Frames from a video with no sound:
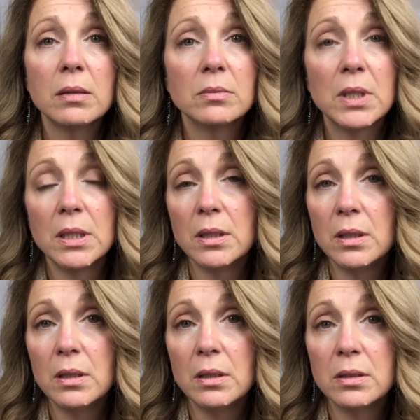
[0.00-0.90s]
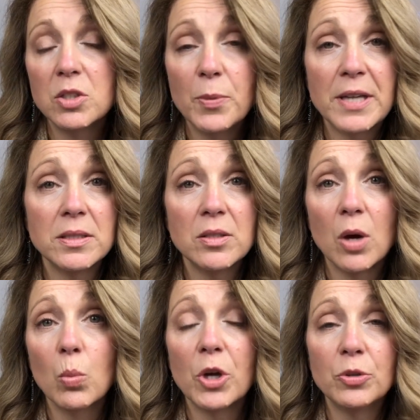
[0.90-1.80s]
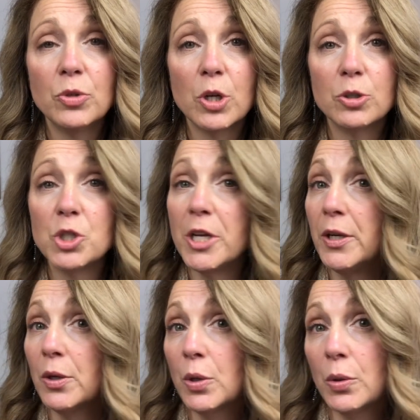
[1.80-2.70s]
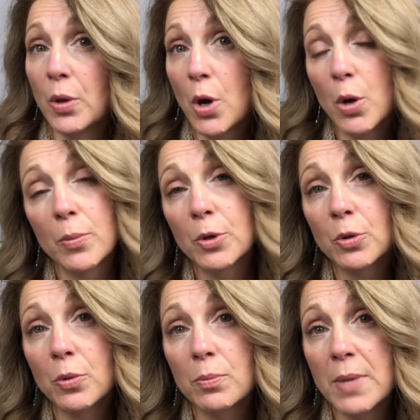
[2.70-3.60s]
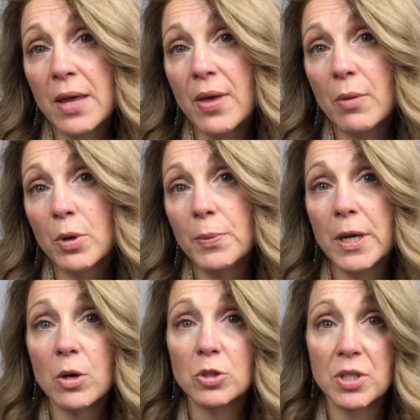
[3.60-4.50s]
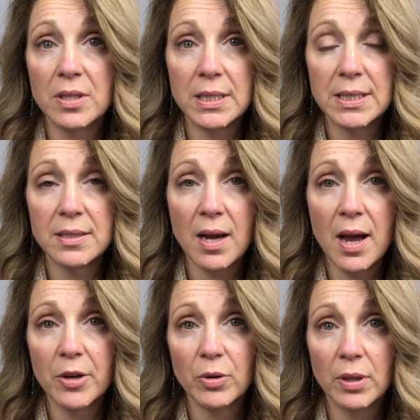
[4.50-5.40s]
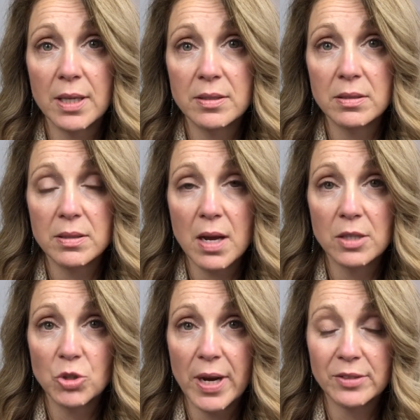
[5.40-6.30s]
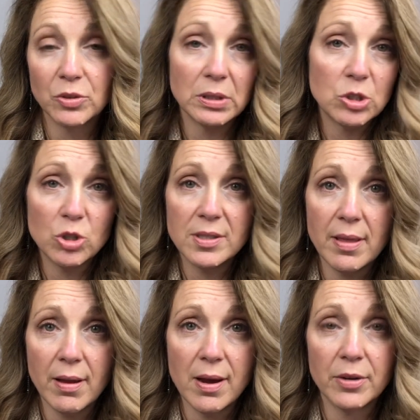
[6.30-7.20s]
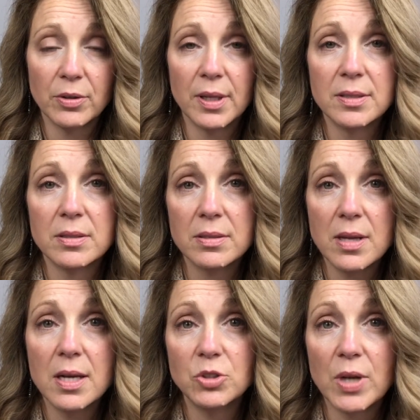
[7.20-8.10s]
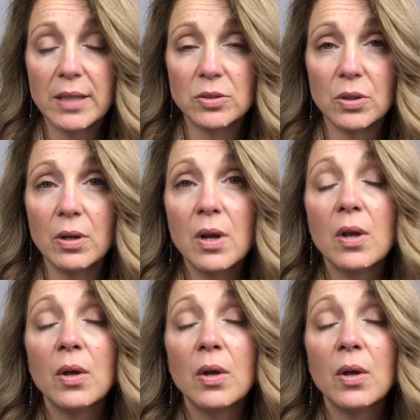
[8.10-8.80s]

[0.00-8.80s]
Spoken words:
Depending on what you negotiated, could the homeowner make that repair or did they need to hire a licensed contractor? Let's just say they hired a licensed contractor.